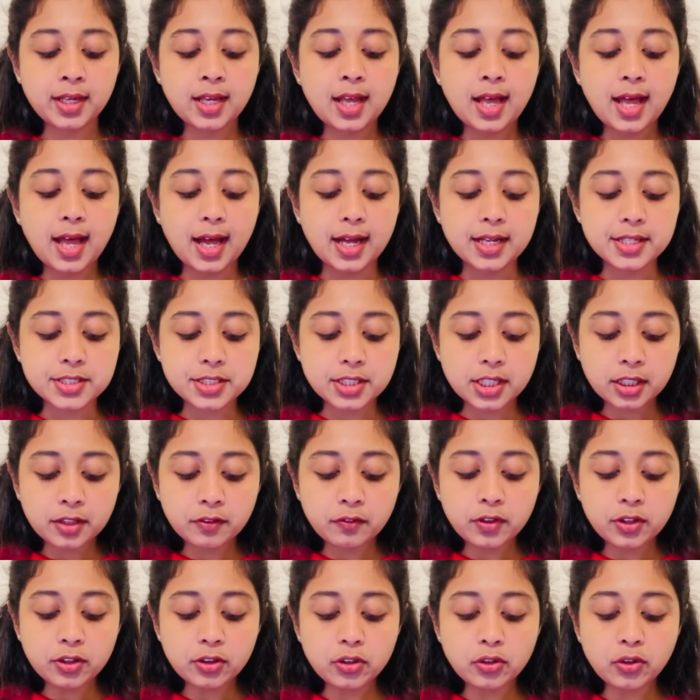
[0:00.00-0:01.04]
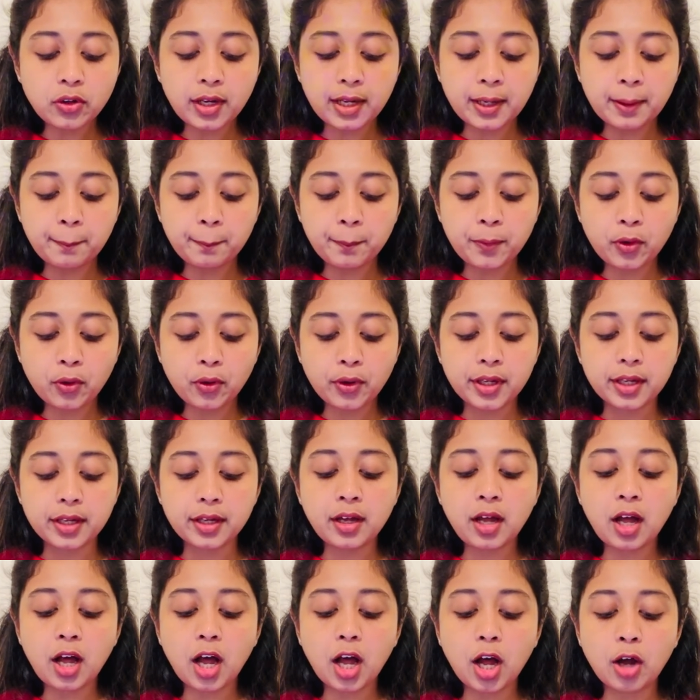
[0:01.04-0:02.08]
And check with your employer
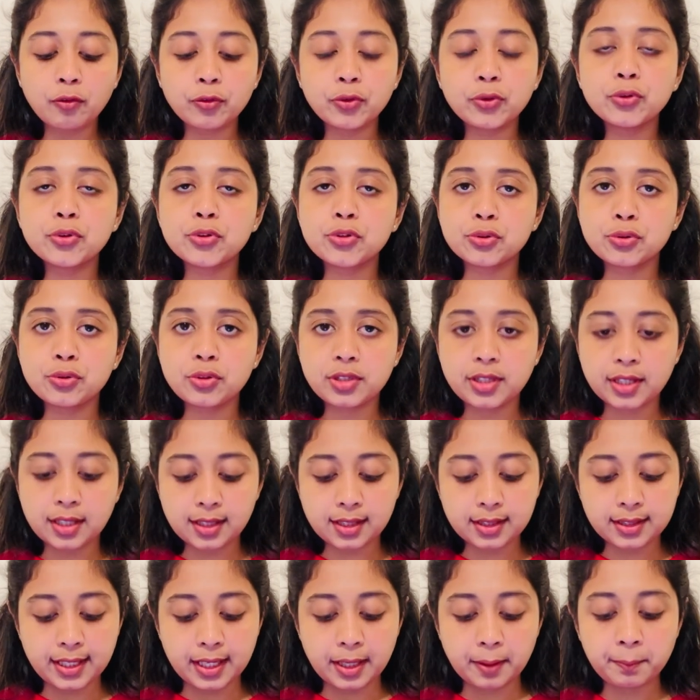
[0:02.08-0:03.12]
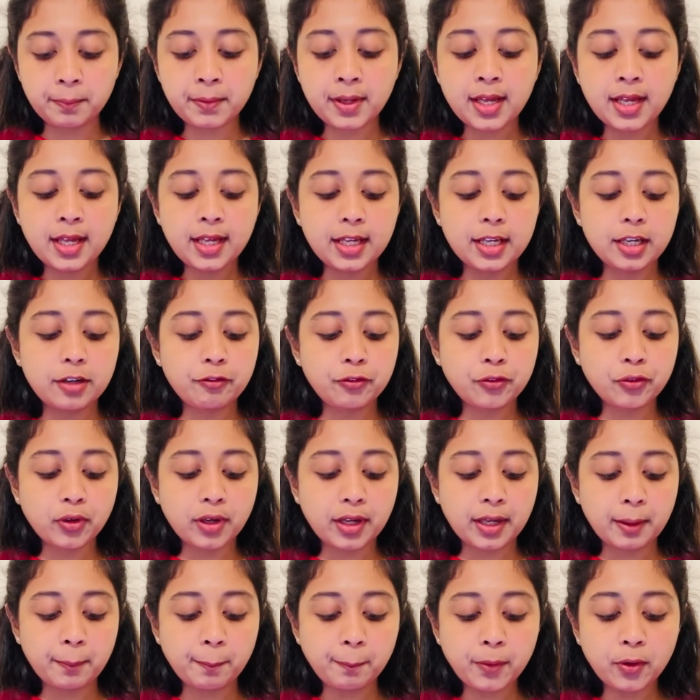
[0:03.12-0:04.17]
how you should tell them. If your
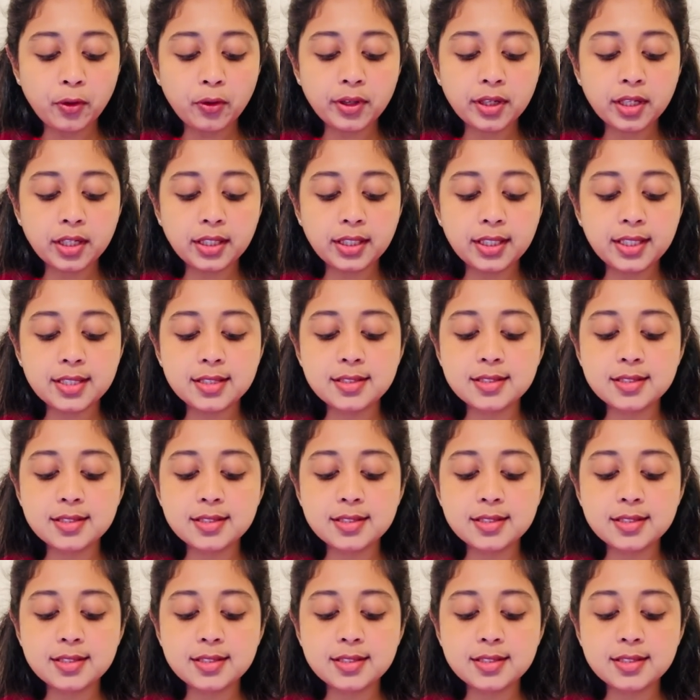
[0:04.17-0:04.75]
employer needs